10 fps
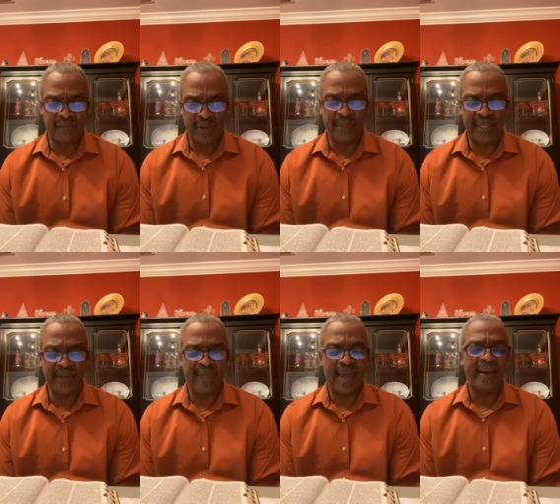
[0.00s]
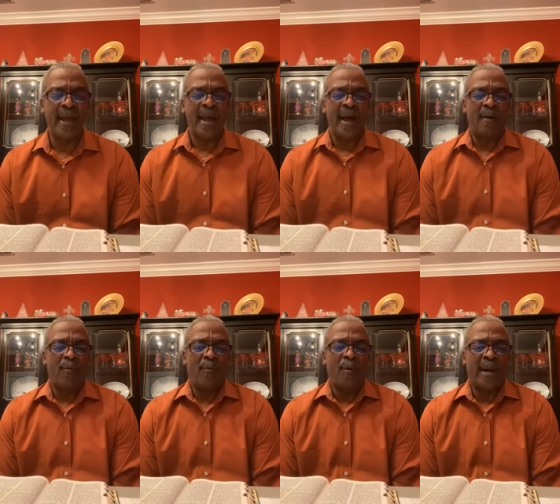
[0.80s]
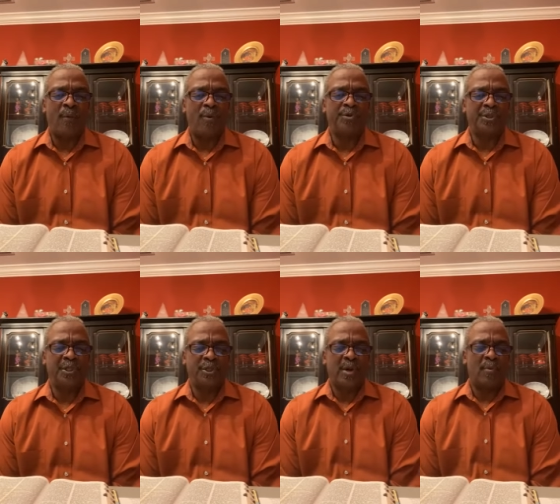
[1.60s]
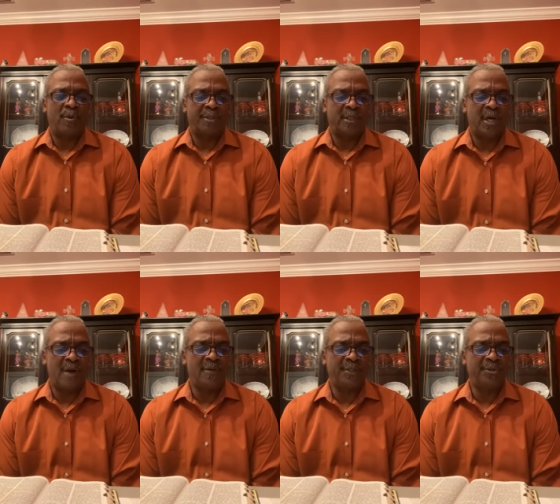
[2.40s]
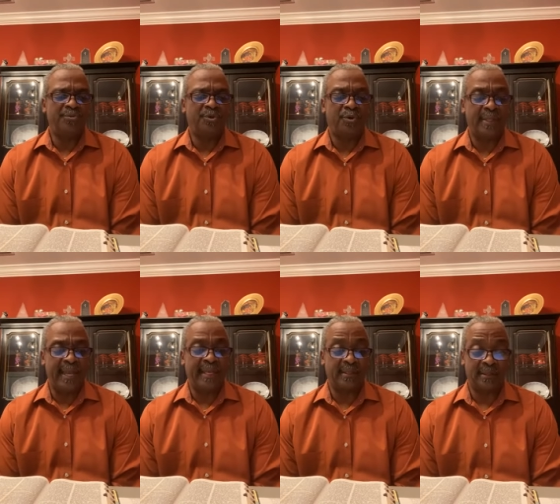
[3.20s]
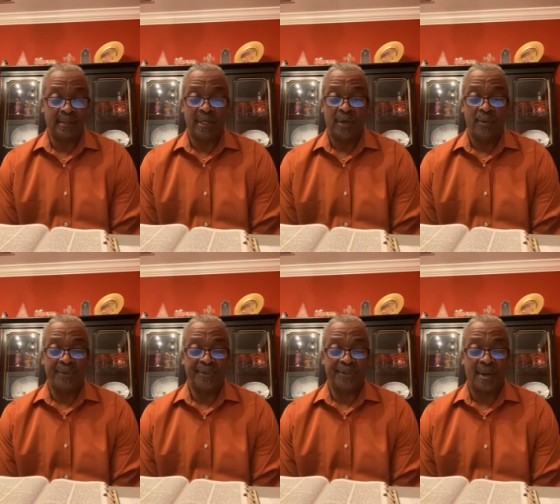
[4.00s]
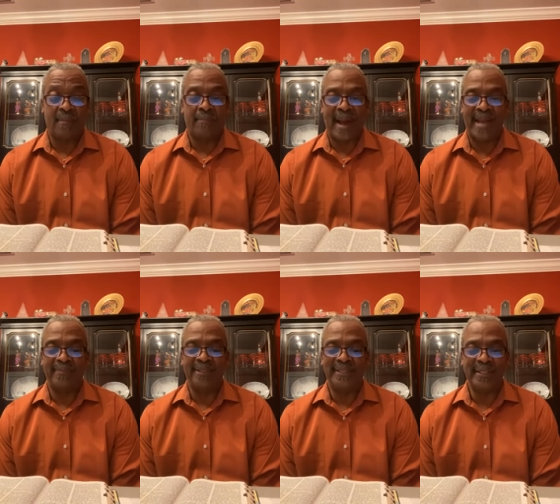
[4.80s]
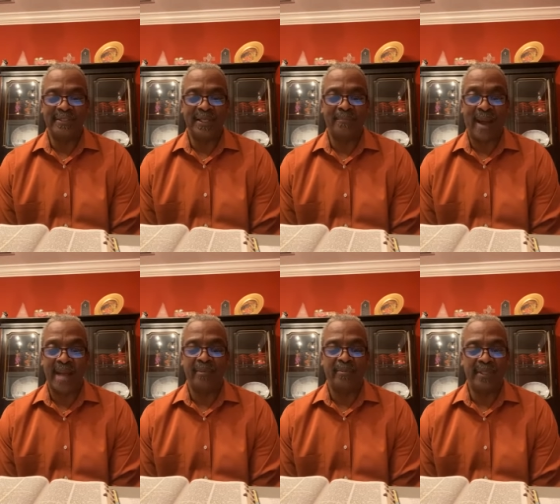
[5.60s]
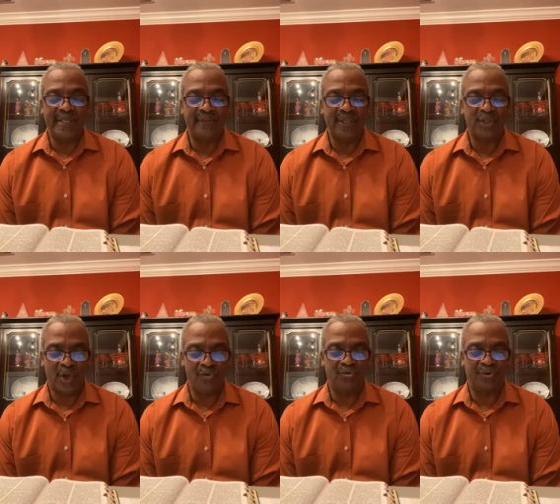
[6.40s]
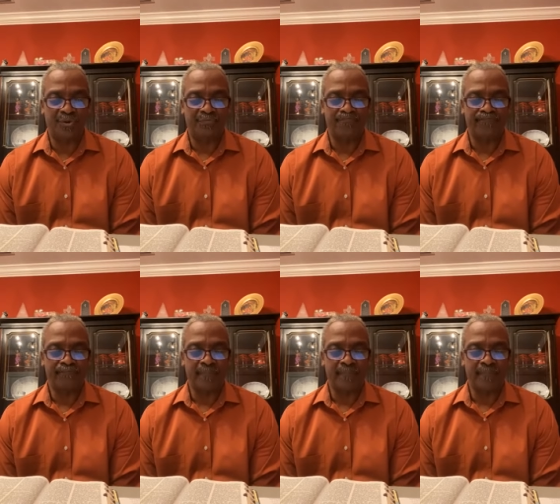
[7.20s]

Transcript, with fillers: So if you believe that, I, what I want you to do, I want to encourage you to connect with some Bible teaching, Bible believing church.